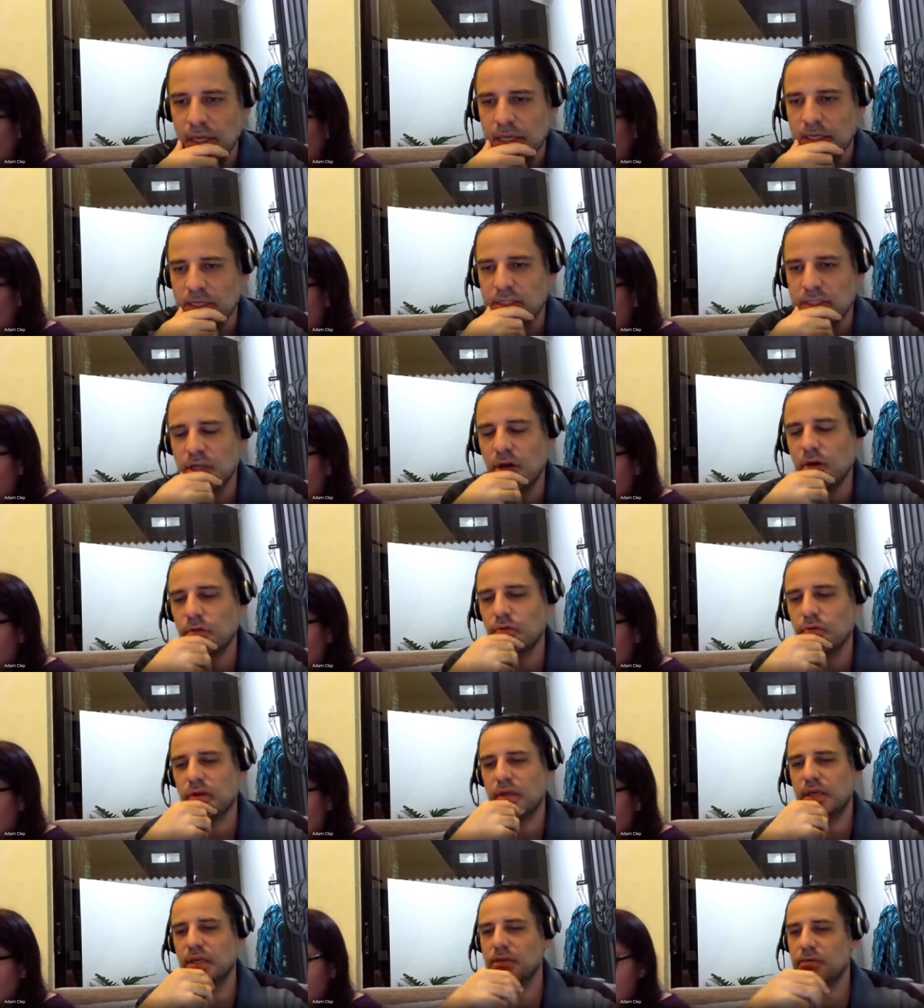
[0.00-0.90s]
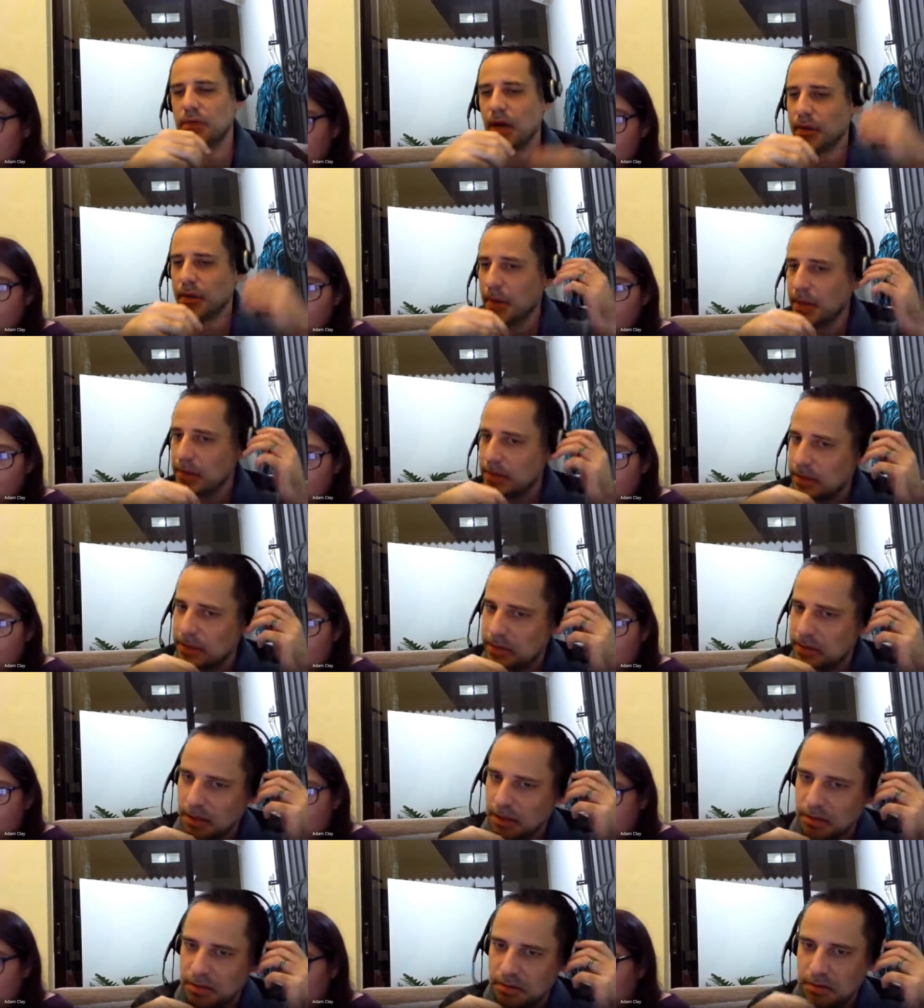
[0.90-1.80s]
So look, you're talking about this,
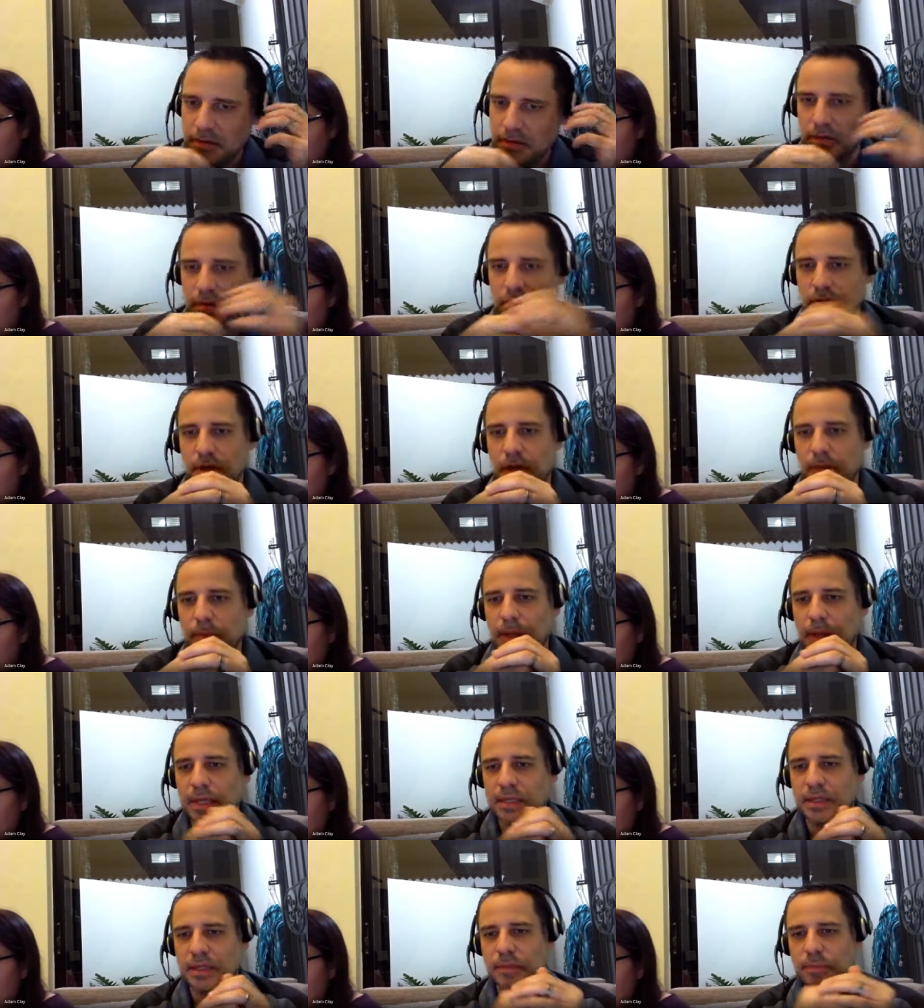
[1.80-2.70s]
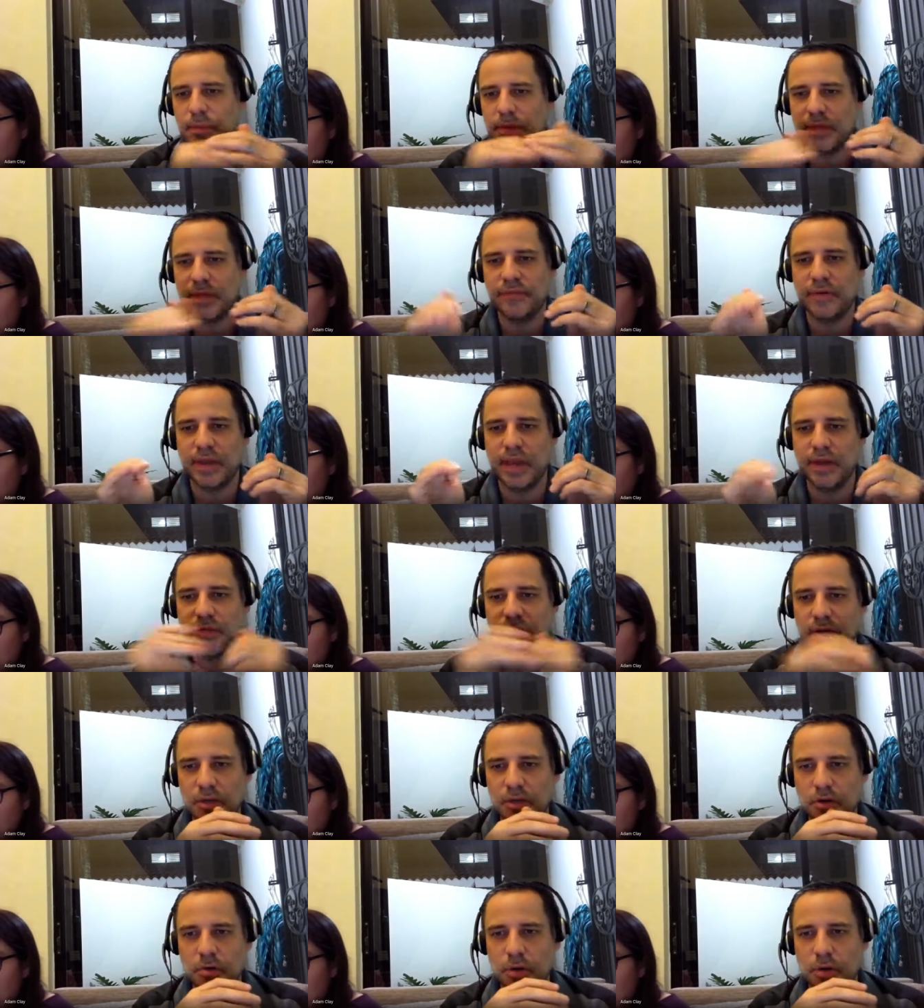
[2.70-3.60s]
Susan, you're talking about like the specific
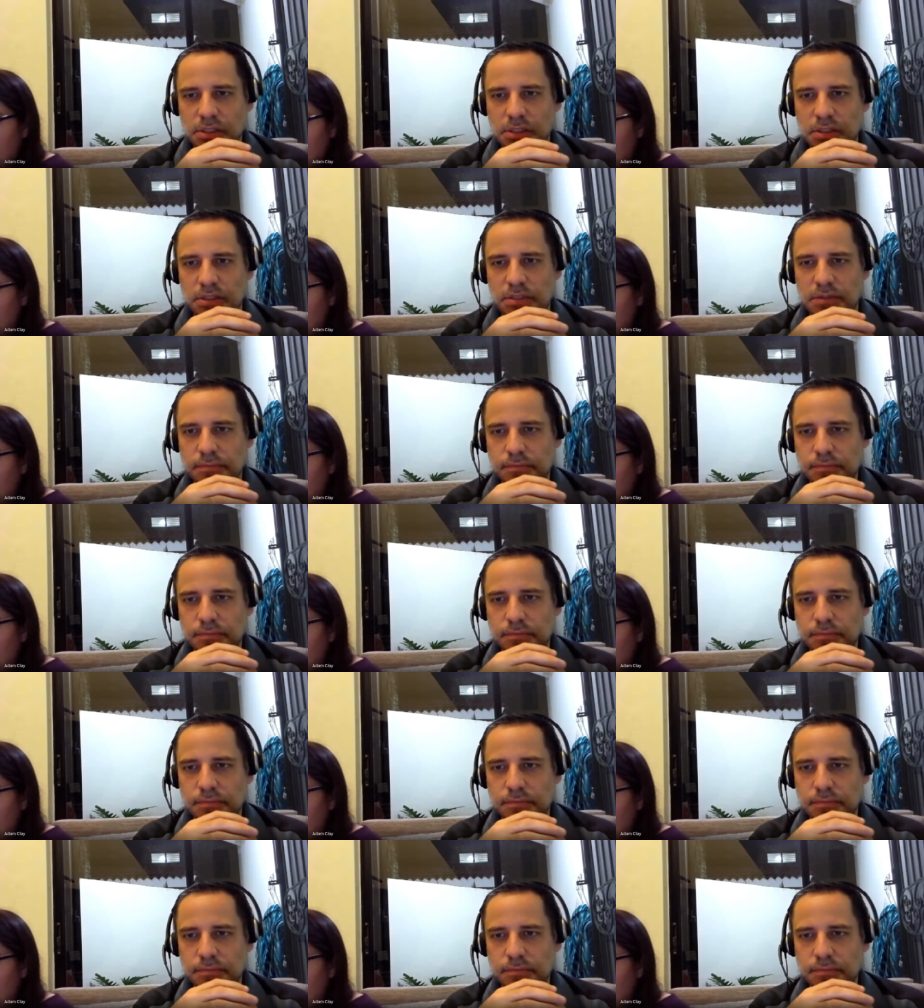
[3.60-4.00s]
FRQ questions.